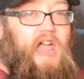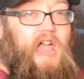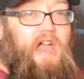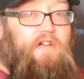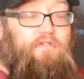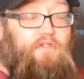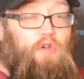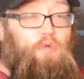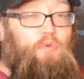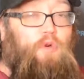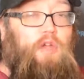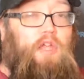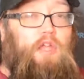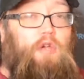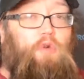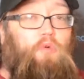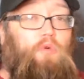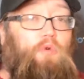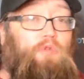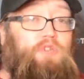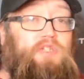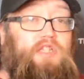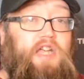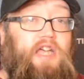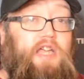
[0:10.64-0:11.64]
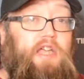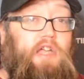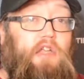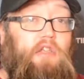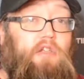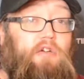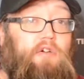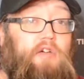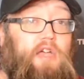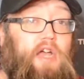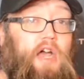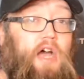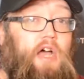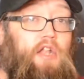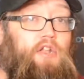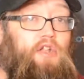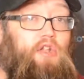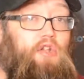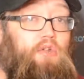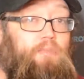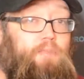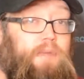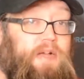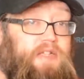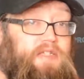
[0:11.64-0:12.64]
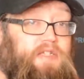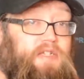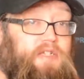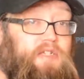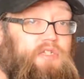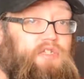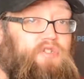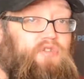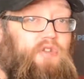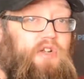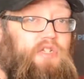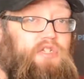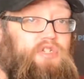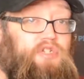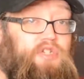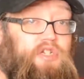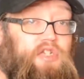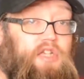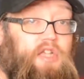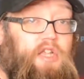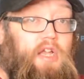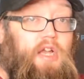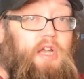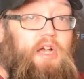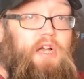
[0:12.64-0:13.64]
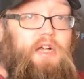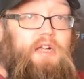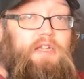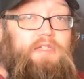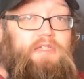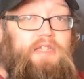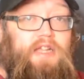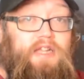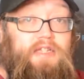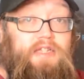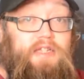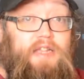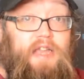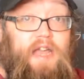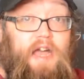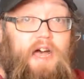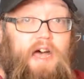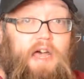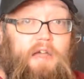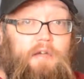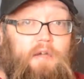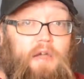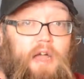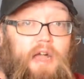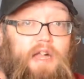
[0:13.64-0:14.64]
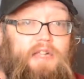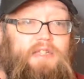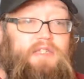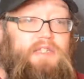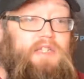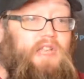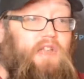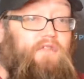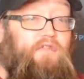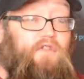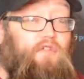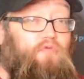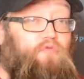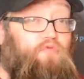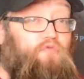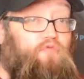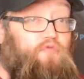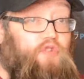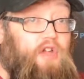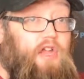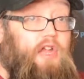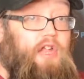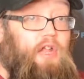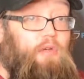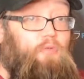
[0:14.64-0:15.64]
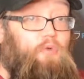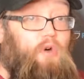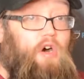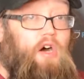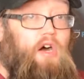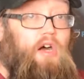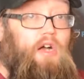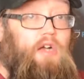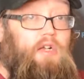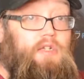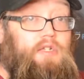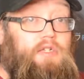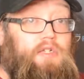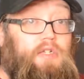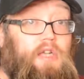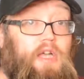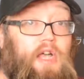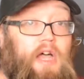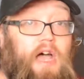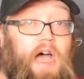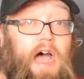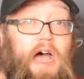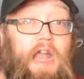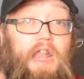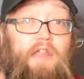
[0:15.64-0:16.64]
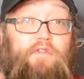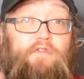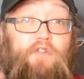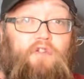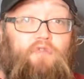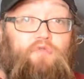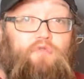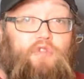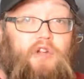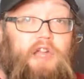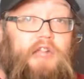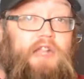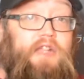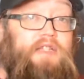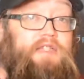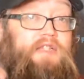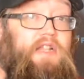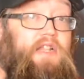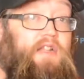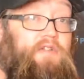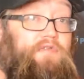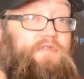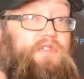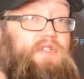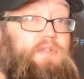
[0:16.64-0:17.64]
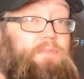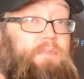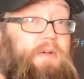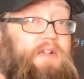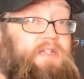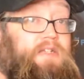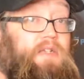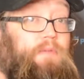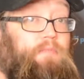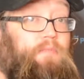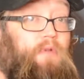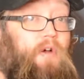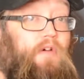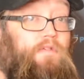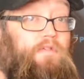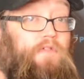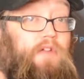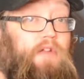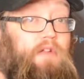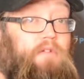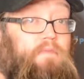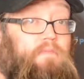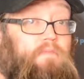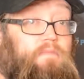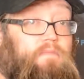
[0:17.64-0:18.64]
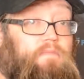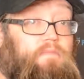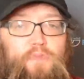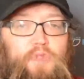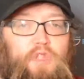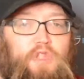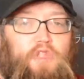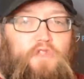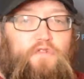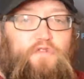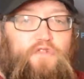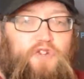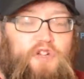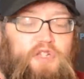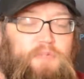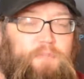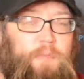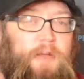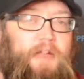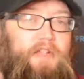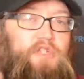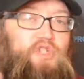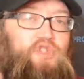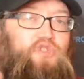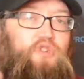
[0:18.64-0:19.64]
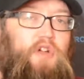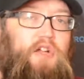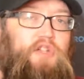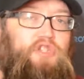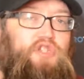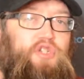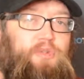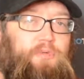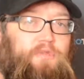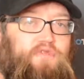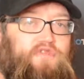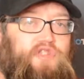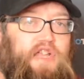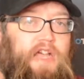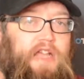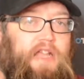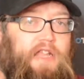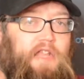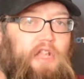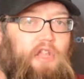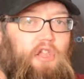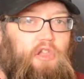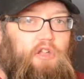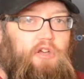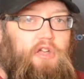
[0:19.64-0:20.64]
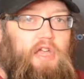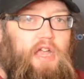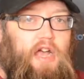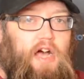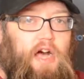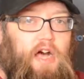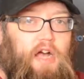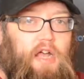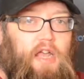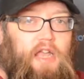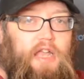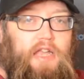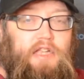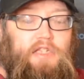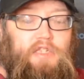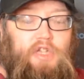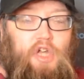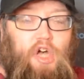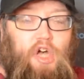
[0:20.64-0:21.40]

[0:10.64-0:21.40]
Every week we'll take a look at a new betting strategy, test it out and see if it really works and if it really delivers betting profit. The first betting strategy we've taken a look at is